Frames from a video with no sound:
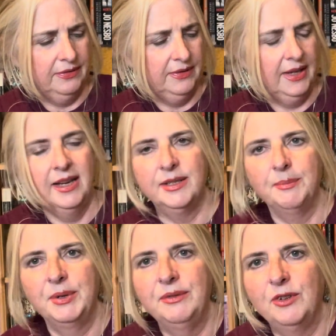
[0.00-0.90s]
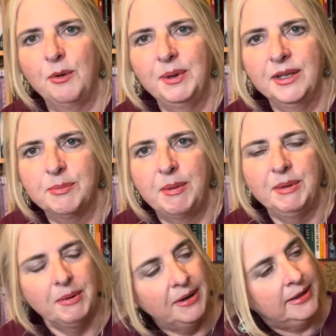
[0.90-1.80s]
Yeah, it's a proof copy, that's probably
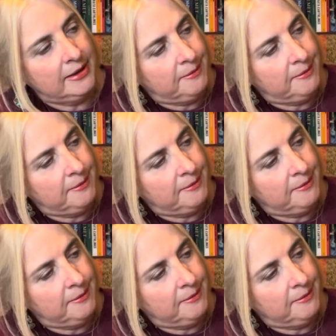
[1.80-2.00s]
why.